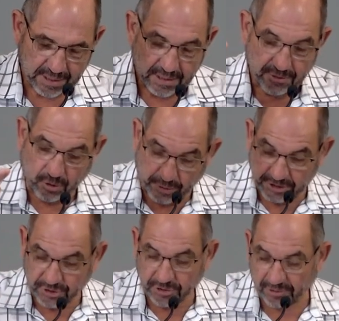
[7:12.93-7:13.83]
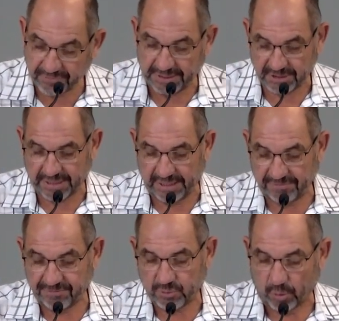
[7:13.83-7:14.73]
The question of these
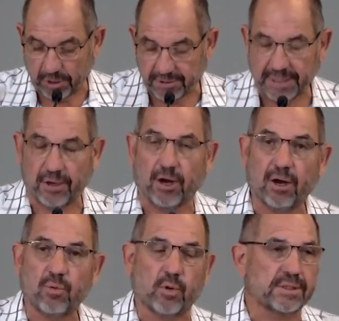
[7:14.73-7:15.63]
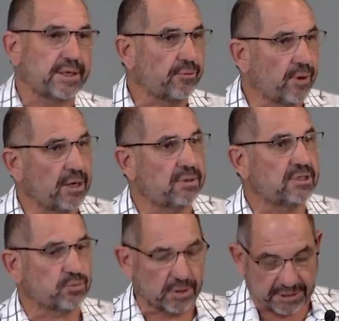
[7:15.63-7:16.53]
gifts, what they are, what their role
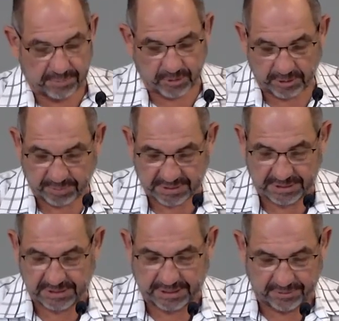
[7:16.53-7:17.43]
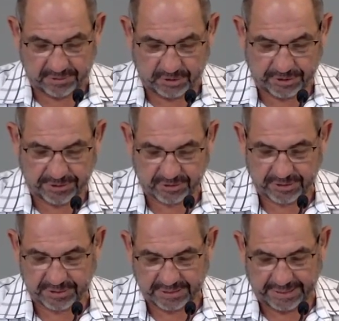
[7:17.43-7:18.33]
is, what their purpose is in the church
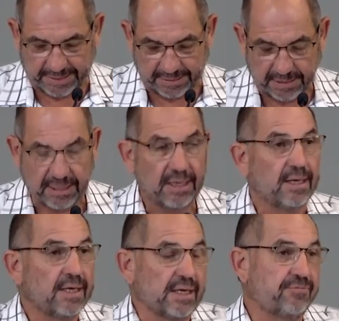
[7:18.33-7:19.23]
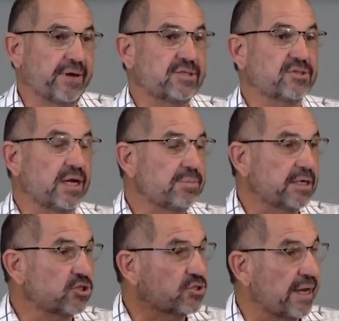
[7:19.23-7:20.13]
today. In fact, so
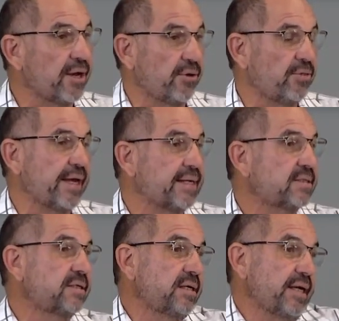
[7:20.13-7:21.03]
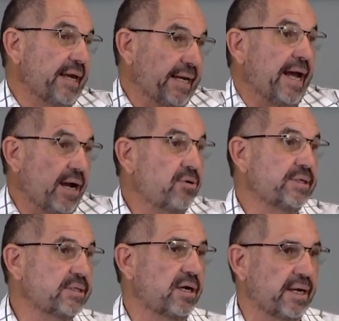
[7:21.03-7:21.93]
much so that in our
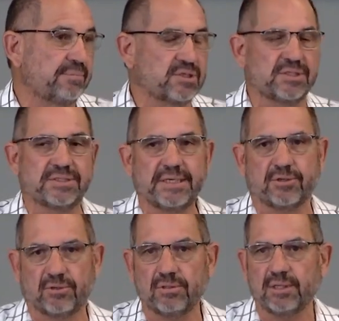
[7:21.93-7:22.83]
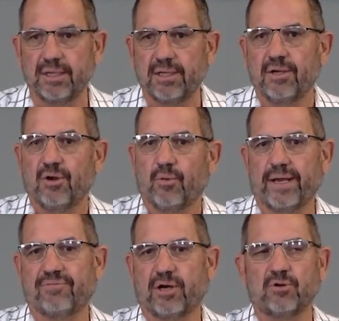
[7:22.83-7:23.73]
time still, we
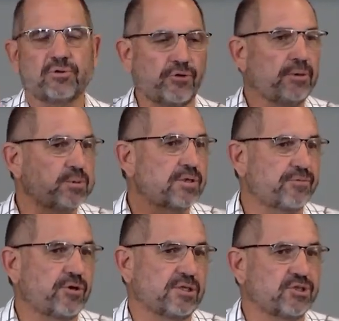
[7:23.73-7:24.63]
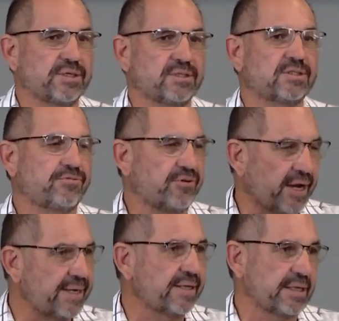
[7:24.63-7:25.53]
have whole groups of Christians
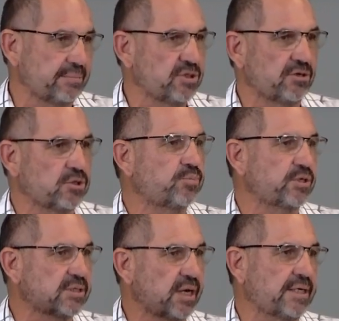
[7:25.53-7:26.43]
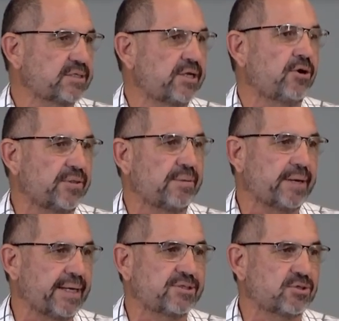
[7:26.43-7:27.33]
defining themselves precisely on the
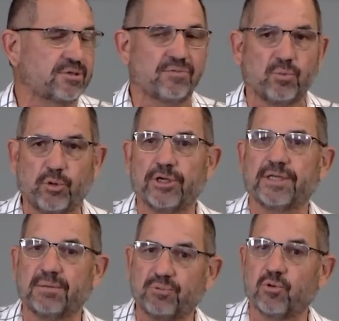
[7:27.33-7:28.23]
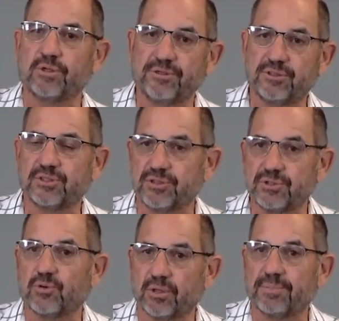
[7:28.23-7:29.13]
basis of the word that Paul uses to
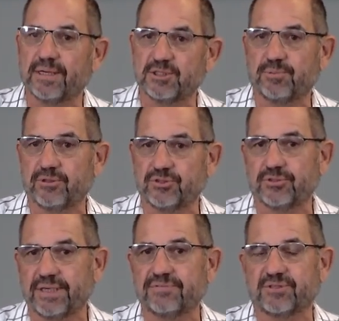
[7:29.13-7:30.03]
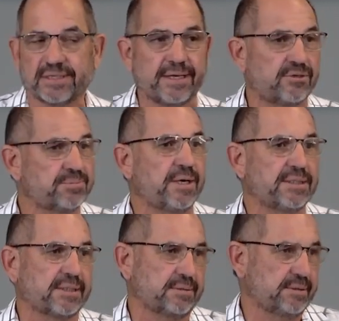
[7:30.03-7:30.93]
talk about spiritual gifts, the
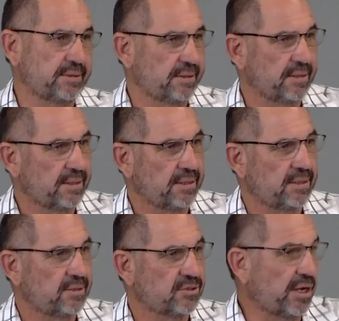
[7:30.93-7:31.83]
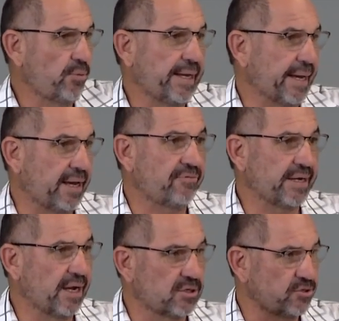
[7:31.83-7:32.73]
charismata. So we have in
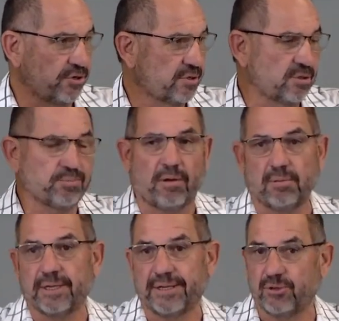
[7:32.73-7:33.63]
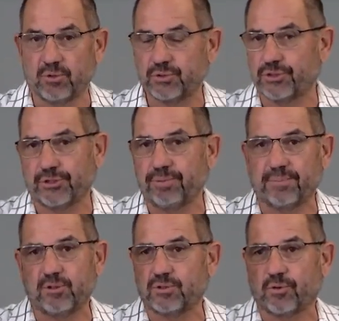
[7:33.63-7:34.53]
our circles, probably in yours too,
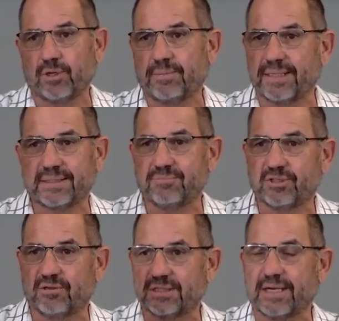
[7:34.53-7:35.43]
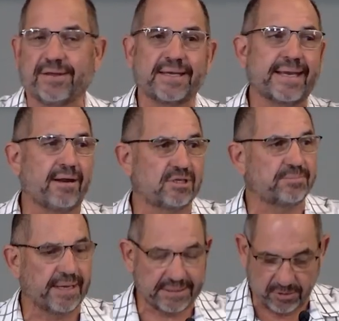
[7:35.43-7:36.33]
people who talk about themselves as either
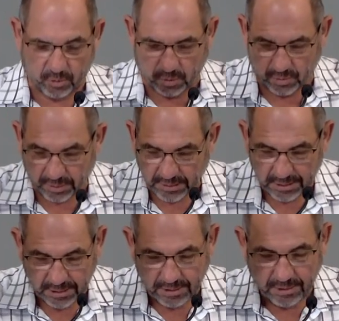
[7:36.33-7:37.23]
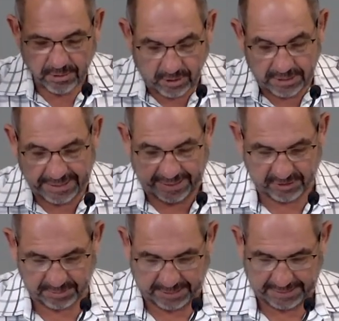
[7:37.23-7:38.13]
charismatic or non
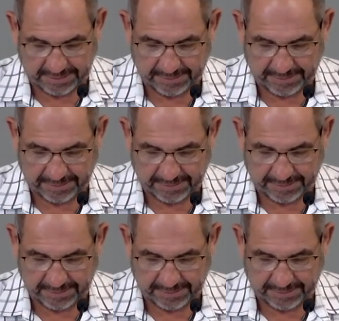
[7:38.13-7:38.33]
charismatic.